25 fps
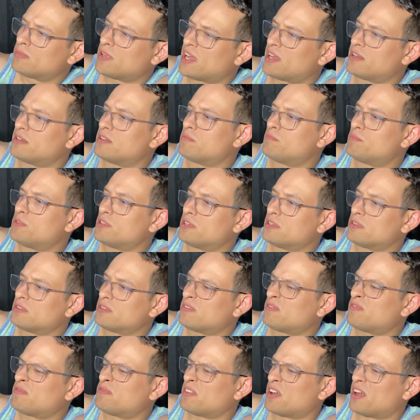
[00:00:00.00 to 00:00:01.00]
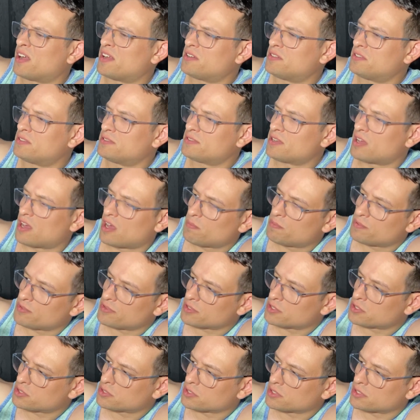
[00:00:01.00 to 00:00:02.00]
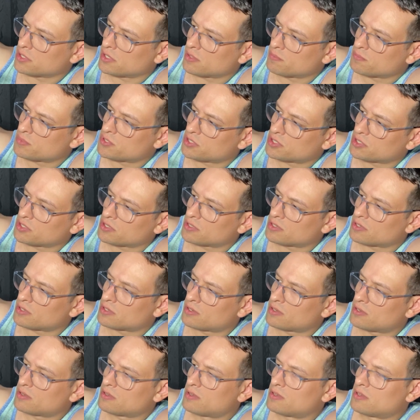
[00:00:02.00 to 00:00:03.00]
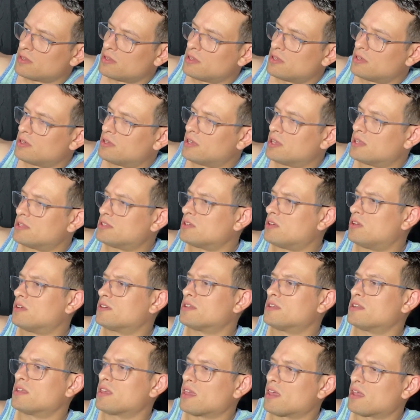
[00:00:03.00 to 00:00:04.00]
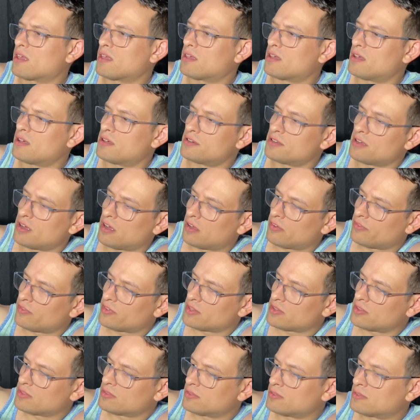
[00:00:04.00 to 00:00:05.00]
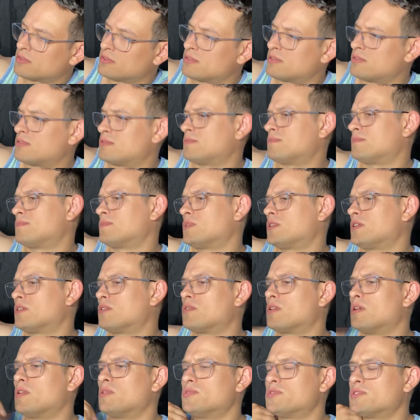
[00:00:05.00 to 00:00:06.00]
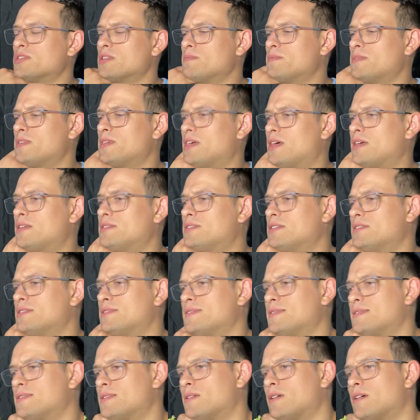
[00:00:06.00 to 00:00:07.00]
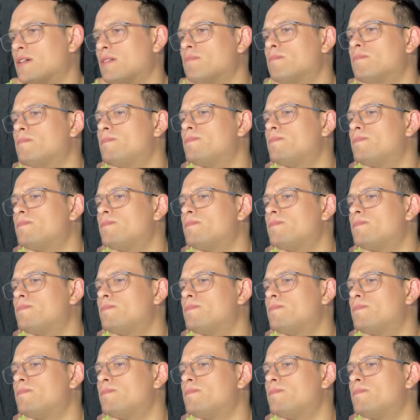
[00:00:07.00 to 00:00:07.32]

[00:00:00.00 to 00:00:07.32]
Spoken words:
end up being the final top of the tree. I'm sure it's all going to get cut off and I'm going to grow out something else as the top.